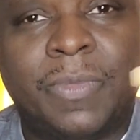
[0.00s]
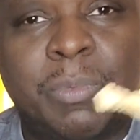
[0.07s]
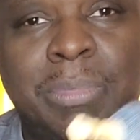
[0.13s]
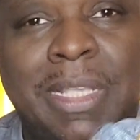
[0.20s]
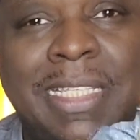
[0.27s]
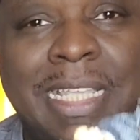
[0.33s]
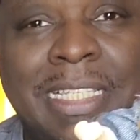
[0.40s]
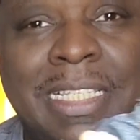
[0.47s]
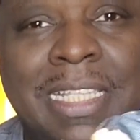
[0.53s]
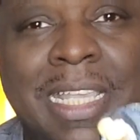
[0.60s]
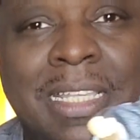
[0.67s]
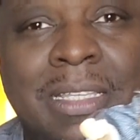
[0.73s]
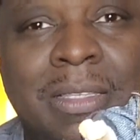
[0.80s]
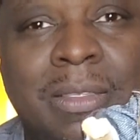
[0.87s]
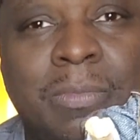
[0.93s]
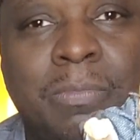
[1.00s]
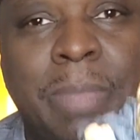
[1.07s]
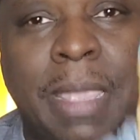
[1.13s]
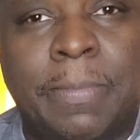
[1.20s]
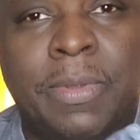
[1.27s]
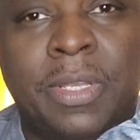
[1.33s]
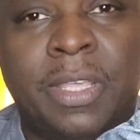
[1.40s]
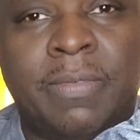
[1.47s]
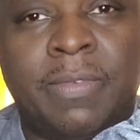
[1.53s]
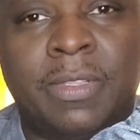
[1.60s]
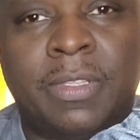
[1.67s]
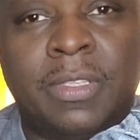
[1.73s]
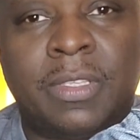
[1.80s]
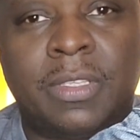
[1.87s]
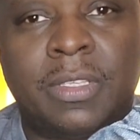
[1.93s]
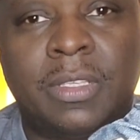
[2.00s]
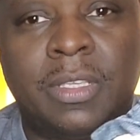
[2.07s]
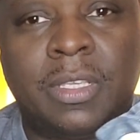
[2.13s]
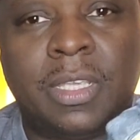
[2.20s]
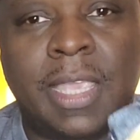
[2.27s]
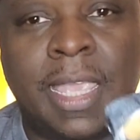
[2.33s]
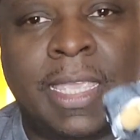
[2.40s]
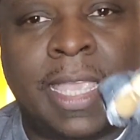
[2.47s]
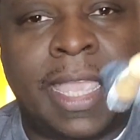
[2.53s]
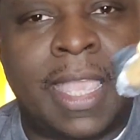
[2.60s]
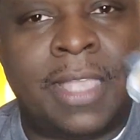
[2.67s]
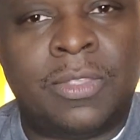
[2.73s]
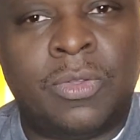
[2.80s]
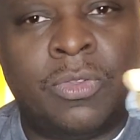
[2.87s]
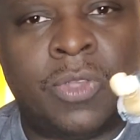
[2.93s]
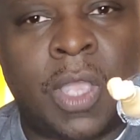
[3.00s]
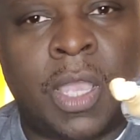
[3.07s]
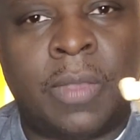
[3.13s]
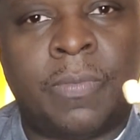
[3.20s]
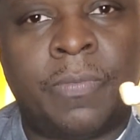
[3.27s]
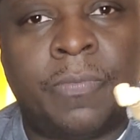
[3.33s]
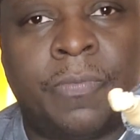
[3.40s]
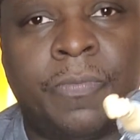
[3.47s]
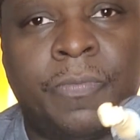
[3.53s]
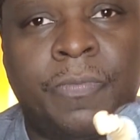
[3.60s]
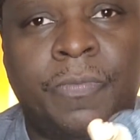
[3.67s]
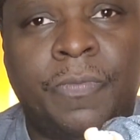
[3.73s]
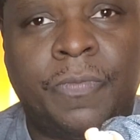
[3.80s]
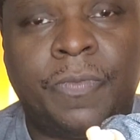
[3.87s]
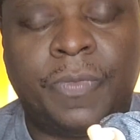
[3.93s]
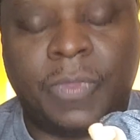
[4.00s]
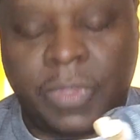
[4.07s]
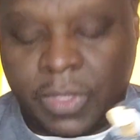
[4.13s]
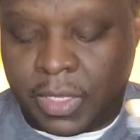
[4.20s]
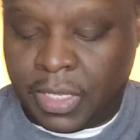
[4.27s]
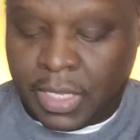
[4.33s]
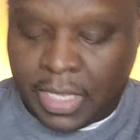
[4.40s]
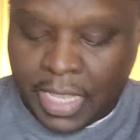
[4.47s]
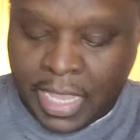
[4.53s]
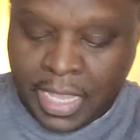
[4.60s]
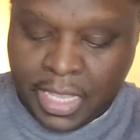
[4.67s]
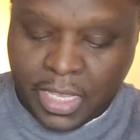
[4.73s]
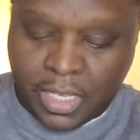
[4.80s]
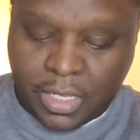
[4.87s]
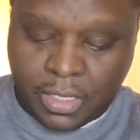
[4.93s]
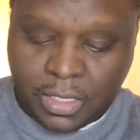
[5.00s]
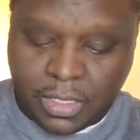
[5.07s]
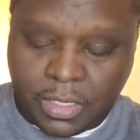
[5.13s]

Plus, I just like Piper Nevins, aka Dewdrop. And